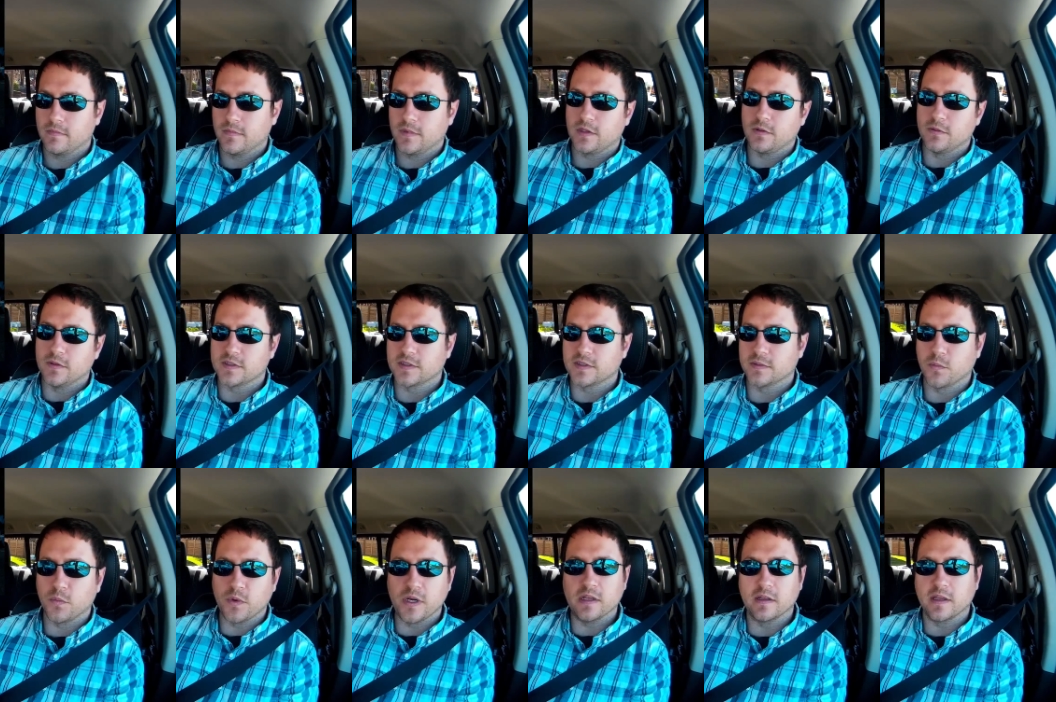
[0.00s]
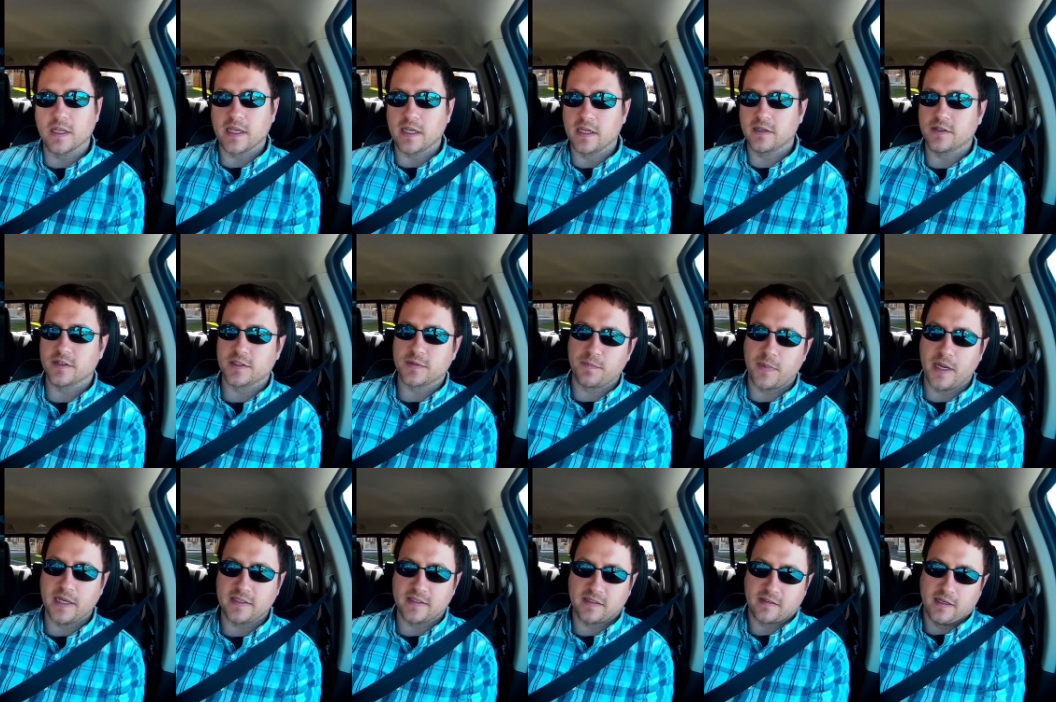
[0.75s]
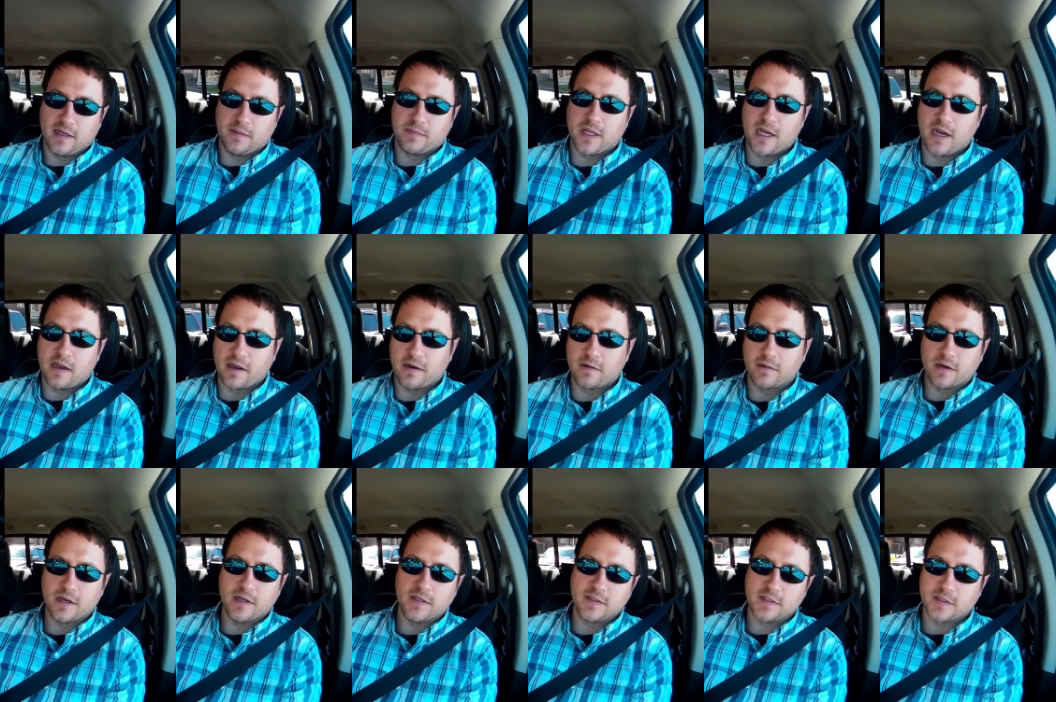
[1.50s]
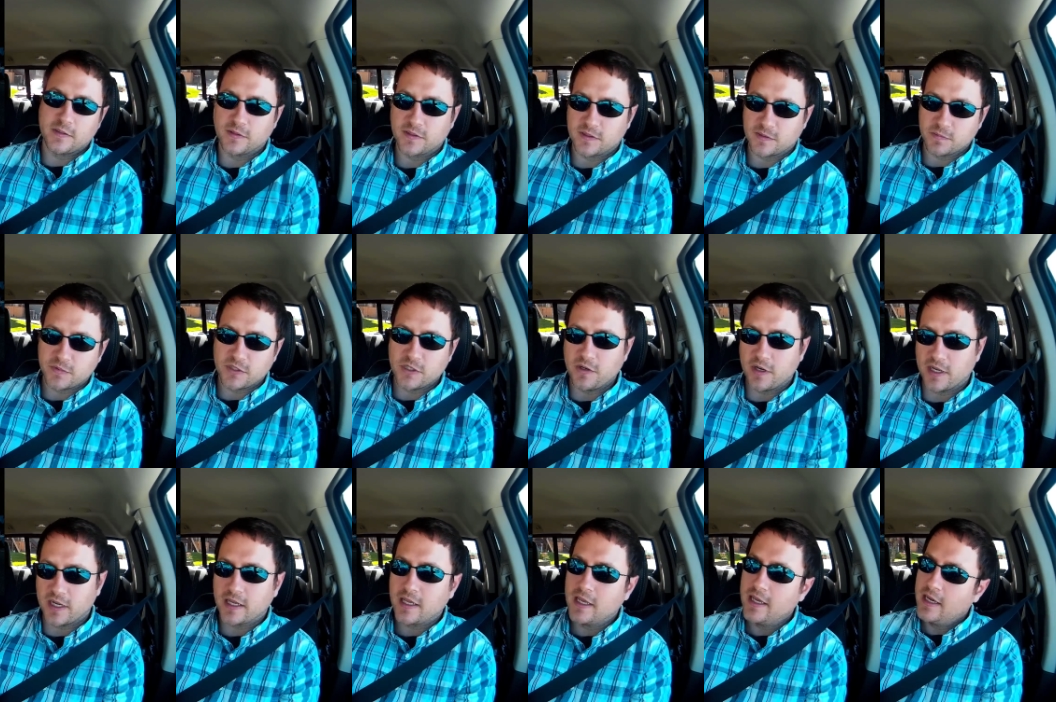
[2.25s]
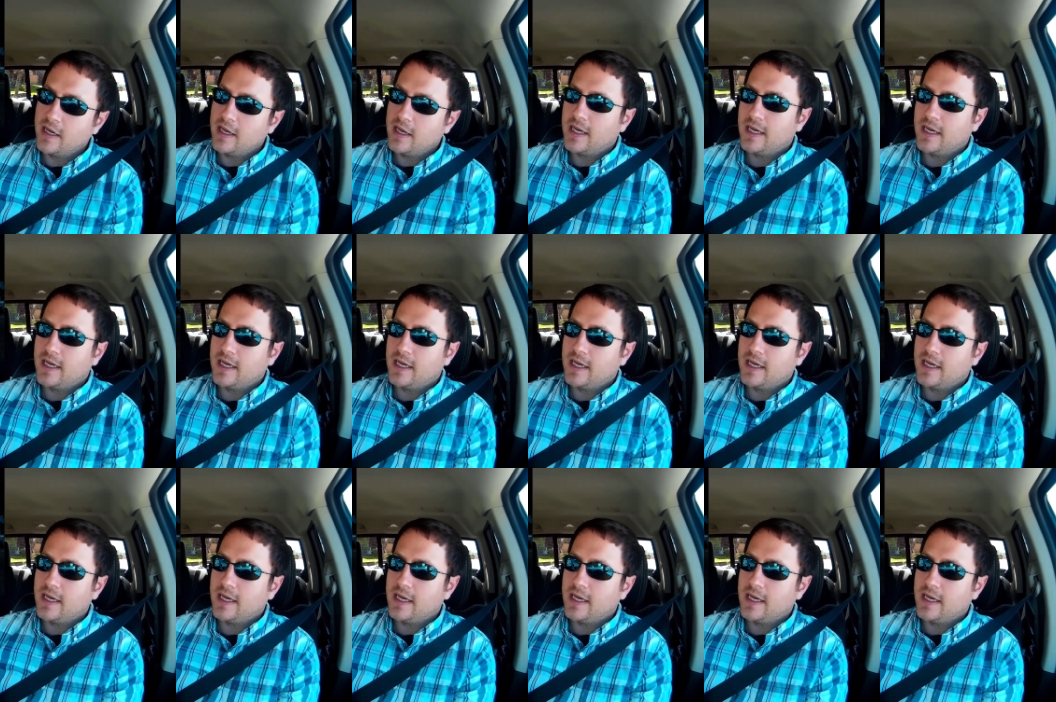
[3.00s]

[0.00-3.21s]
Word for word: doing some wheeling and just basically up logging roads, doing some shooting.